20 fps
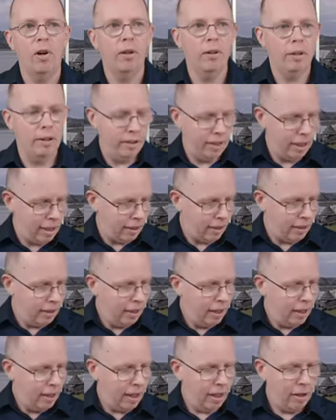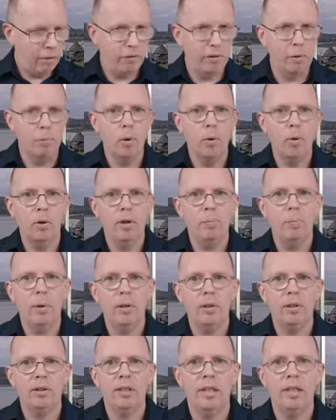on then for more
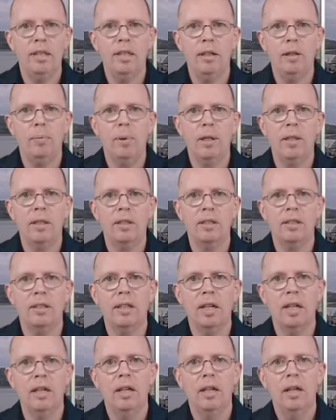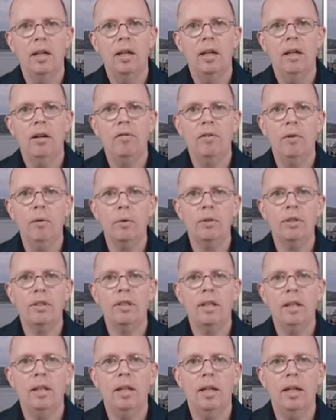hypocrisy here, because of
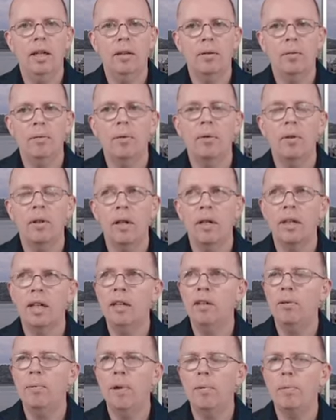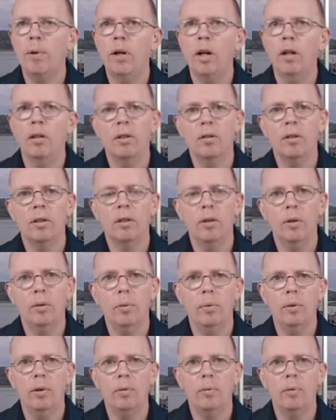course I can't remember how long
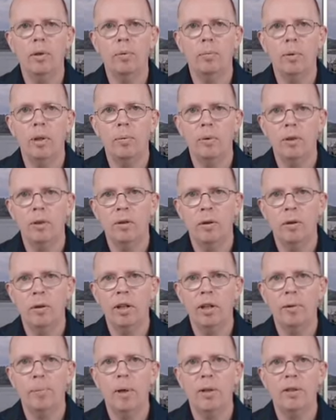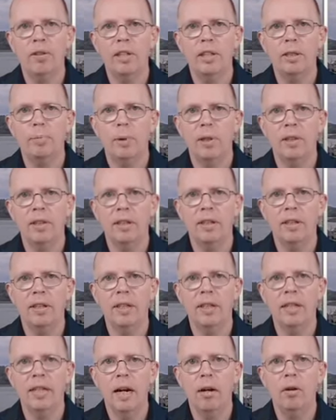ago we were talking about this, but
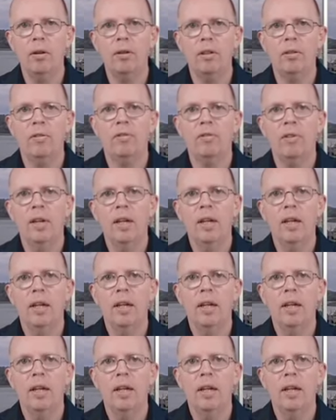the narrative,